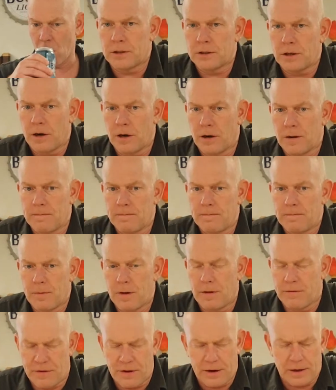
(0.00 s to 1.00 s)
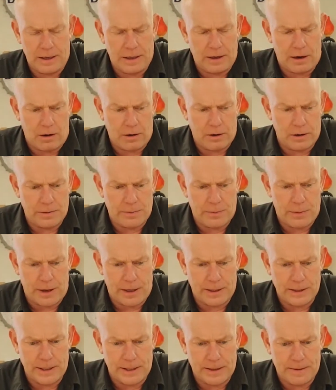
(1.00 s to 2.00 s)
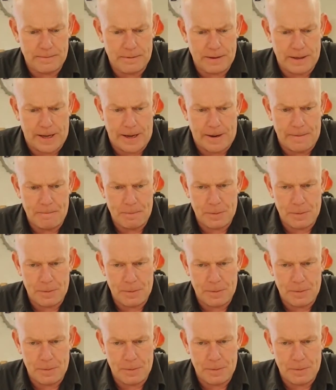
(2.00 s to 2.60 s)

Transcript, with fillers: Start a fairly large project today.